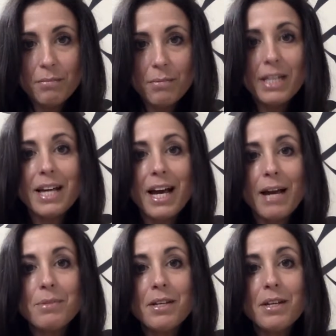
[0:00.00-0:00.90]
Many
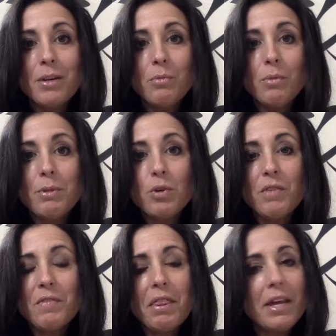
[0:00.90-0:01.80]
times, women don't
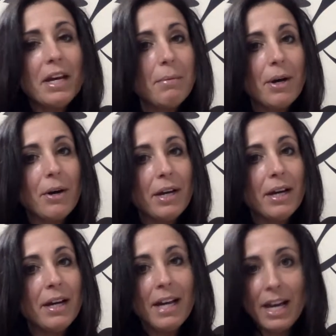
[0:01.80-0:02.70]
even think about
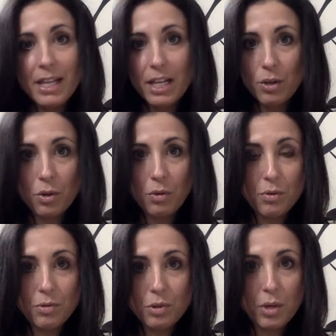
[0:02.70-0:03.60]
it, and they go
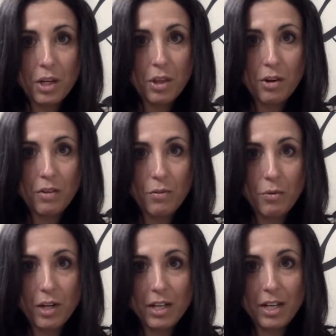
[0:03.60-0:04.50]
through 20, 30,
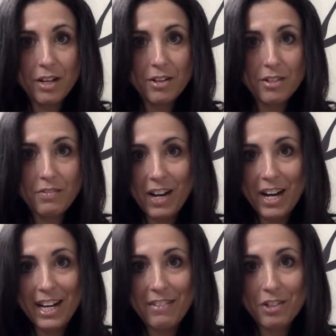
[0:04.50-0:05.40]
40 years
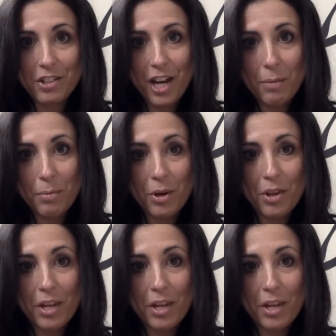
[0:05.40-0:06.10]
fine after childbirth,